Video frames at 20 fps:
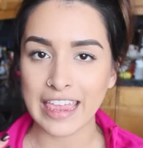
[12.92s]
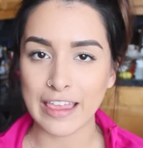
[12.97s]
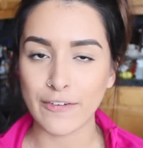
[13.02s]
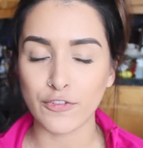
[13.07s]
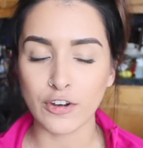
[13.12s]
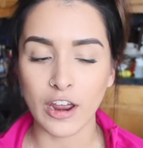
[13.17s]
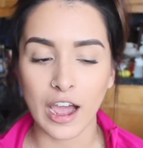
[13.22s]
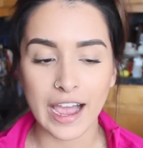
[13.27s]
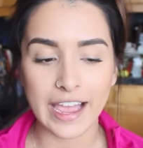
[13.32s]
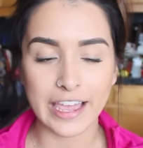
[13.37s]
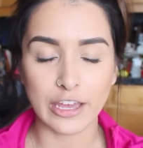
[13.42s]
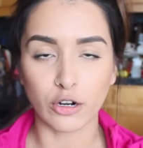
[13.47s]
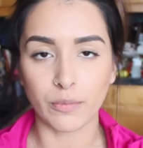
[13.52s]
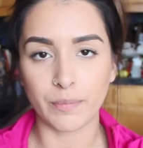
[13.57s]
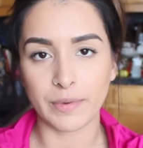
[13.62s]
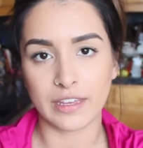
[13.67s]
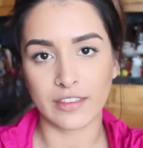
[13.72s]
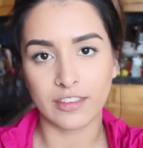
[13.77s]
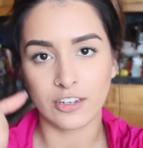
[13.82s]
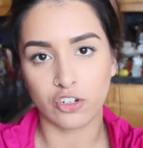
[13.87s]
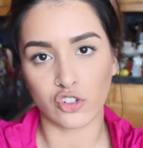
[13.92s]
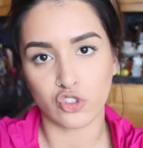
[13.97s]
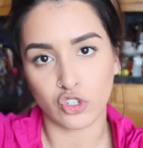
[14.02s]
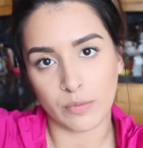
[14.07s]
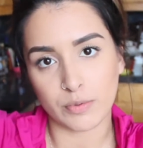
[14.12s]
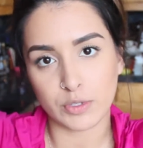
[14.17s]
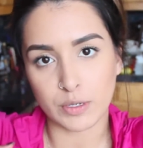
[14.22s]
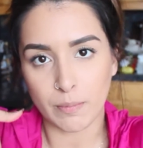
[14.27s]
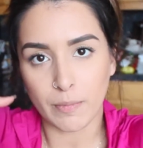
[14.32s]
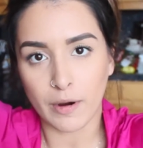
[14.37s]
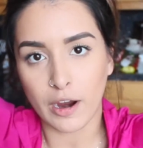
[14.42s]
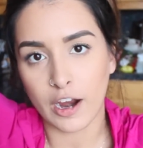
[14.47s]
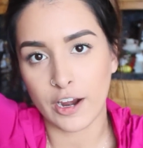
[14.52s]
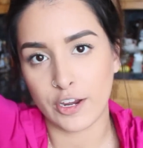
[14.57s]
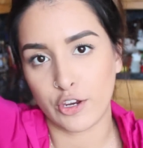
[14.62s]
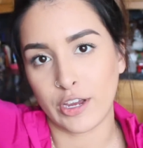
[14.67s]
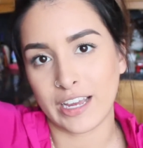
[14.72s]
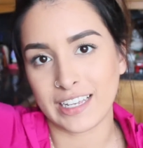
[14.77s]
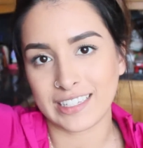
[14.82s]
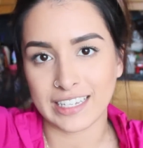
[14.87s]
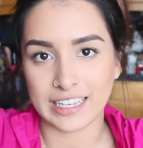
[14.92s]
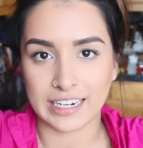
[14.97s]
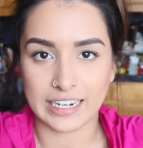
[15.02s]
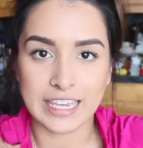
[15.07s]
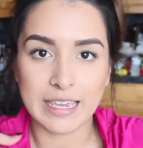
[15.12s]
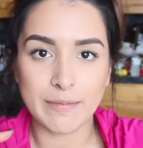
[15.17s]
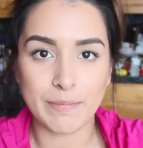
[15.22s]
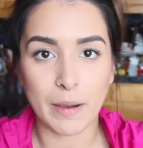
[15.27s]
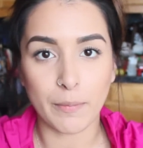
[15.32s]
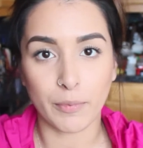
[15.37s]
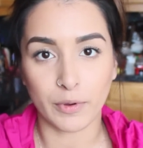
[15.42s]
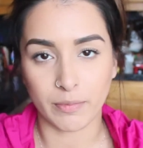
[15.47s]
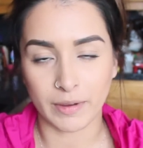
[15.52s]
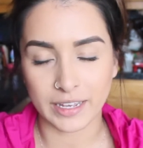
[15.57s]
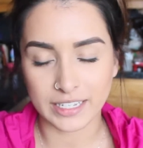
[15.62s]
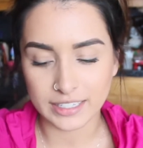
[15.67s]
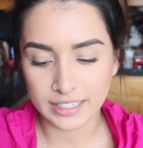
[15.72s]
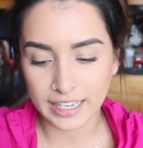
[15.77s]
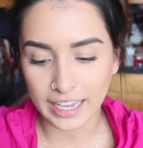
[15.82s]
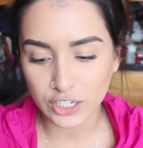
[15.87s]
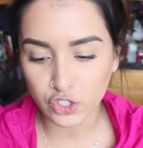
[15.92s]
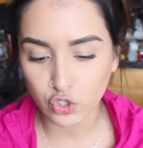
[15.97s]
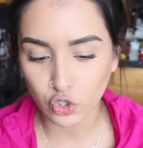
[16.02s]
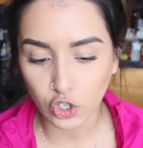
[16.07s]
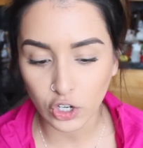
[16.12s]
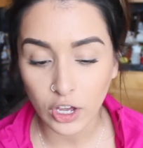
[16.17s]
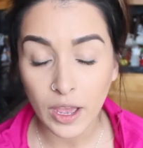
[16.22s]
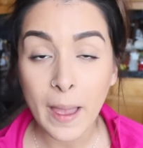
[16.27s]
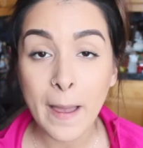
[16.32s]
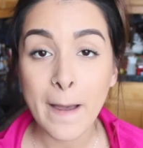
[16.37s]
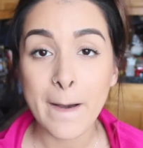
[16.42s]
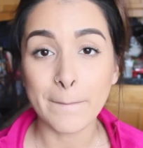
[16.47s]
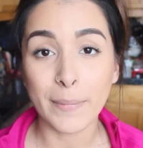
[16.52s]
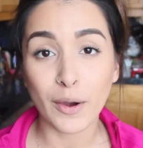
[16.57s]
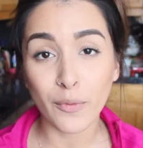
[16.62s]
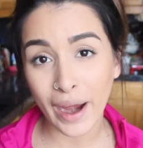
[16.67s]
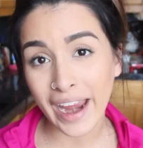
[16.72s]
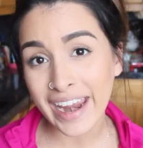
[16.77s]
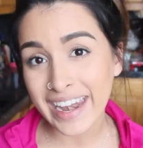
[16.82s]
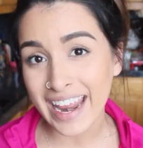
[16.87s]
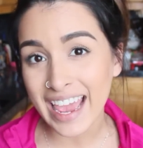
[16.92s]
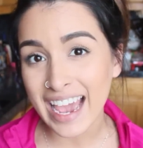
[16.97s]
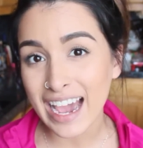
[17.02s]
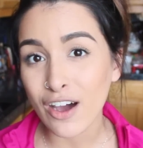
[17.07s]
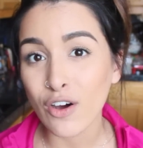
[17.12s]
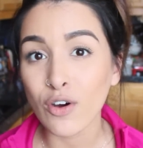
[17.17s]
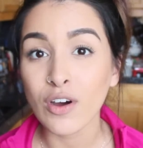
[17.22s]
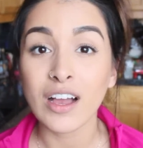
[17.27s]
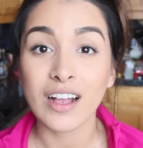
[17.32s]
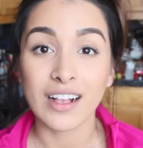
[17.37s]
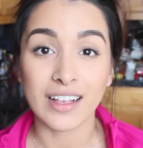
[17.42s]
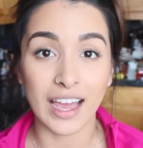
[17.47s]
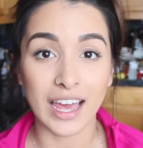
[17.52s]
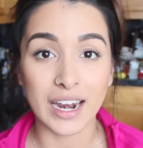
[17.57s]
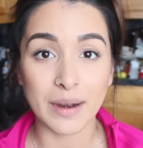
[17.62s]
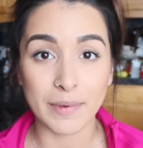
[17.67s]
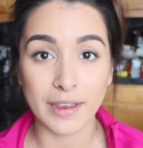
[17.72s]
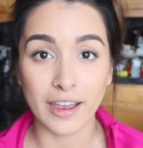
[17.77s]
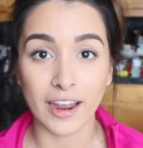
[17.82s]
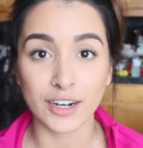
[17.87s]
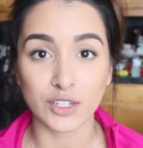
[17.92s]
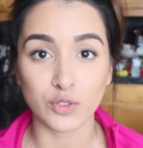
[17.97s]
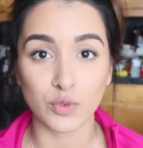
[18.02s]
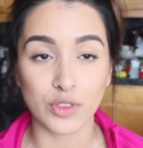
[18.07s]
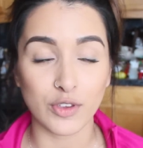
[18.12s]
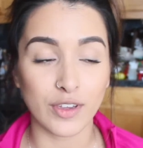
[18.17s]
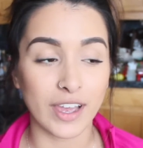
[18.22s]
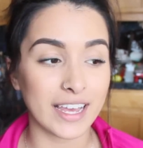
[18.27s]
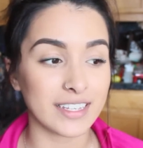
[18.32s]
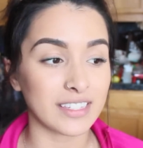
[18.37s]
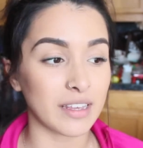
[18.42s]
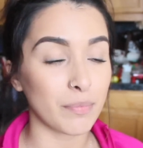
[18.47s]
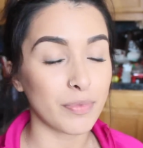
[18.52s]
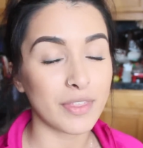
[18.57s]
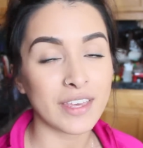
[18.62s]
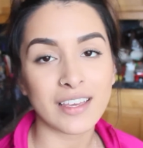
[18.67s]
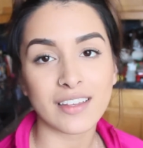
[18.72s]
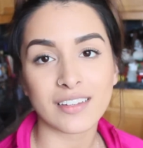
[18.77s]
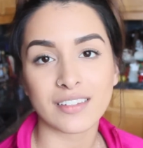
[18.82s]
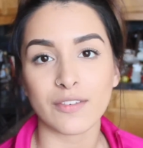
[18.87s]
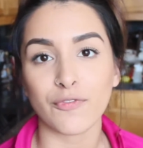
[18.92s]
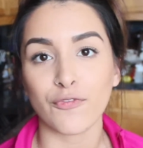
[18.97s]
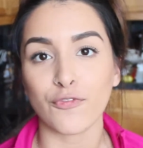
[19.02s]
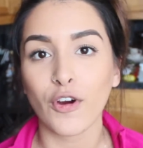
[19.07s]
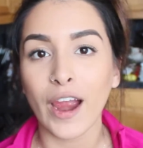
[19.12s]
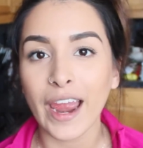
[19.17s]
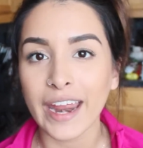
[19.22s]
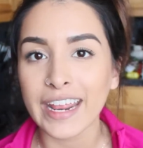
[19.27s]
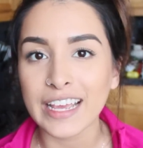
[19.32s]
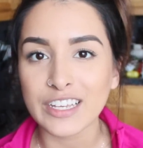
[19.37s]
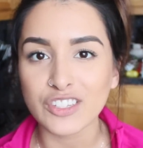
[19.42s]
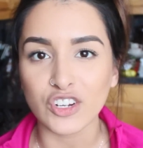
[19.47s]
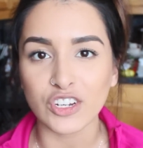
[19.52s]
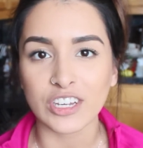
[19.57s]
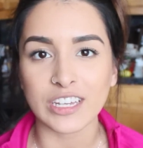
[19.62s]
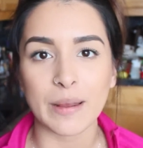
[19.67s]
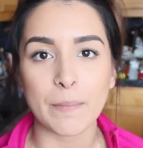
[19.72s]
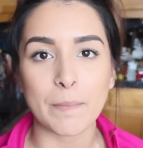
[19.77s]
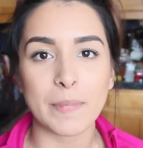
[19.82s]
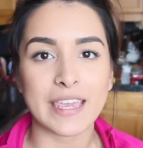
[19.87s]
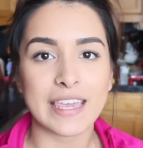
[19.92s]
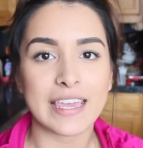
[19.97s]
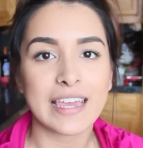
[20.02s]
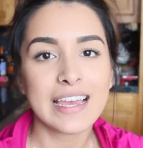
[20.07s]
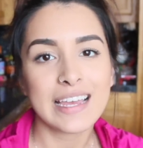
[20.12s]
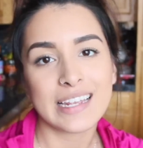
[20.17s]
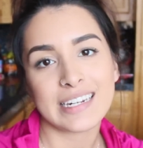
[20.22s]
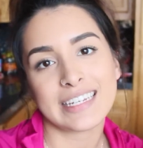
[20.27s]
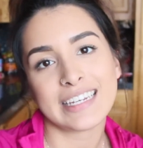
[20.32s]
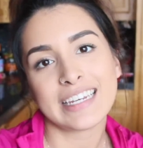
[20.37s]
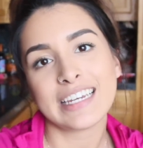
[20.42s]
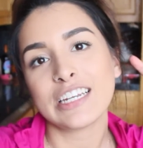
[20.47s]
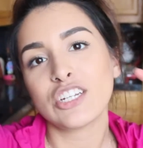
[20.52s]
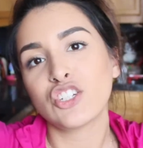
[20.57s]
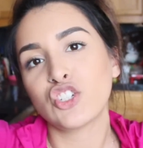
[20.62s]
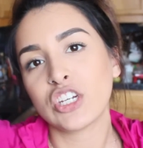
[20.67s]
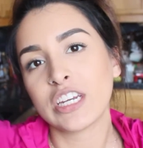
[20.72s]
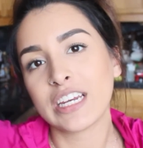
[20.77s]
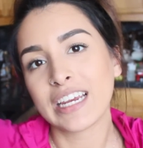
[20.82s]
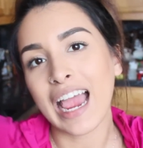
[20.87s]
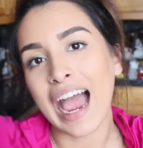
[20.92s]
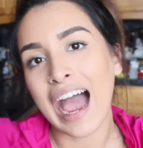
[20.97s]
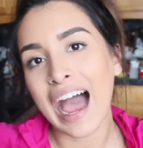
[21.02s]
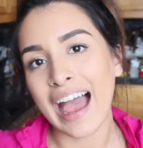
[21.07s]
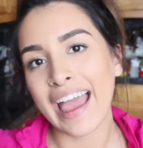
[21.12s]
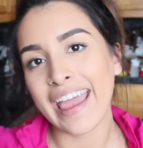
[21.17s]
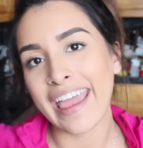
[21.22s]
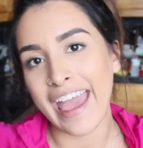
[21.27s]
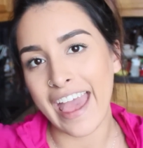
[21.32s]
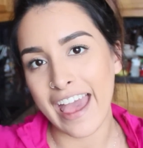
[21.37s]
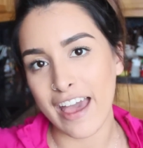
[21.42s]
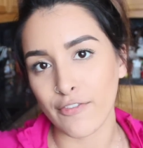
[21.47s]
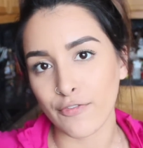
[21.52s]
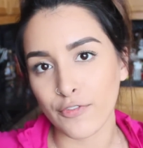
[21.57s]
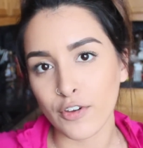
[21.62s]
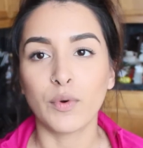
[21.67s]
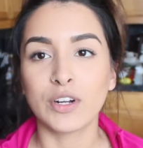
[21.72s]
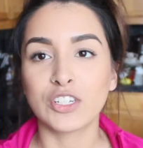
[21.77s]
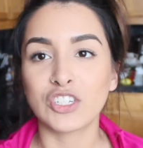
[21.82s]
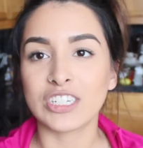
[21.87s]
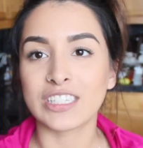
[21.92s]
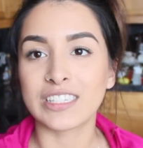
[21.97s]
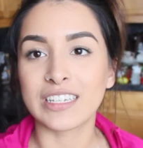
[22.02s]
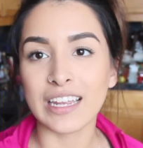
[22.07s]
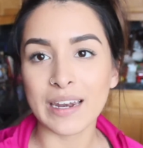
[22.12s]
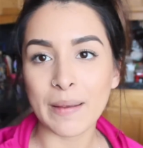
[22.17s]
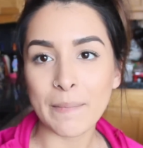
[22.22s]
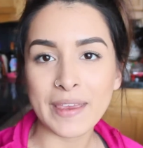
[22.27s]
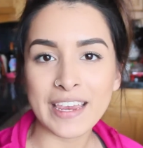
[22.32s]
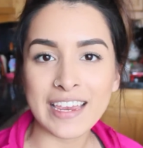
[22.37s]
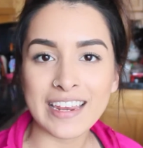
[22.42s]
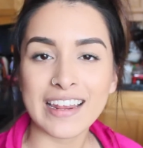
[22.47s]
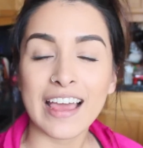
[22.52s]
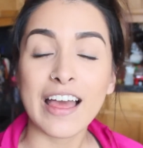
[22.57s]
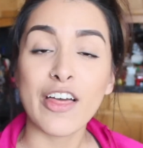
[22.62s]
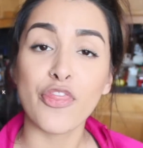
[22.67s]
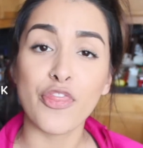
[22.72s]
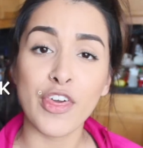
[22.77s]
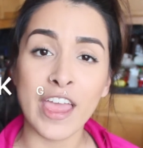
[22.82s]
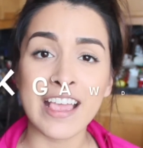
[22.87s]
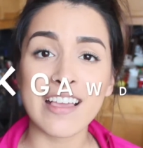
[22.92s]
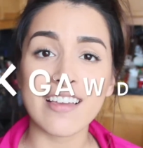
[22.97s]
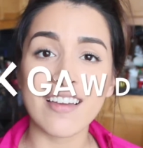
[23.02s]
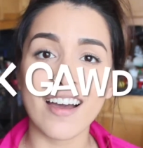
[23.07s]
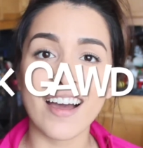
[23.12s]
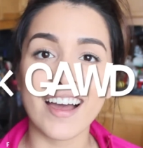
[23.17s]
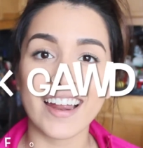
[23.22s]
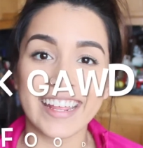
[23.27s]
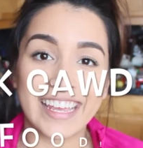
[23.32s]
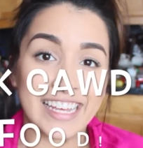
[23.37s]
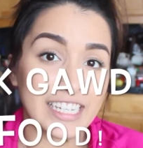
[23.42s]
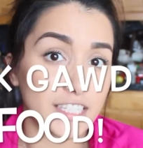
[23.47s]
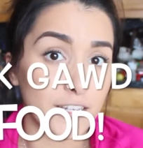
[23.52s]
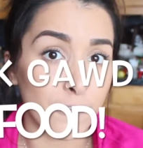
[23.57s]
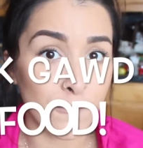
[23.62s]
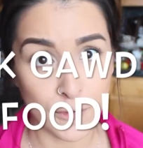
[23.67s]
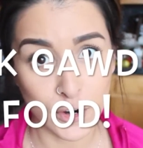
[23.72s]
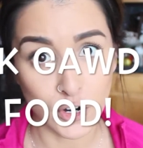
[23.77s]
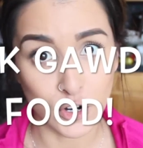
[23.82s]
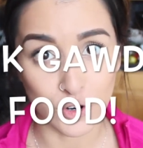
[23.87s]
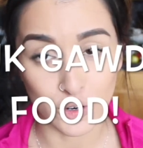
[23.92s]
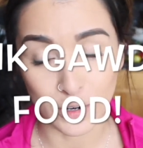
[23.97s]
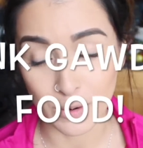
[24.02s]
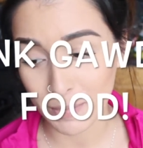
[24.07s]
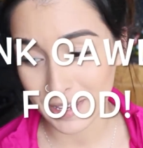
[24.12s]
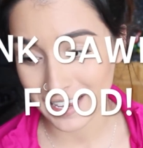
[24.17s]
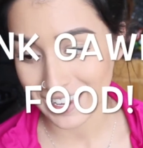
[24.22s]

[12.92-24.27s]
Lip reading: If not, it'll be in the description bar. You guys can keep up with my schedule. But right now, gotta be honest with you guys, I'm thinking Fridays are gonna be TGIF, which is gonna mean thank God it's food,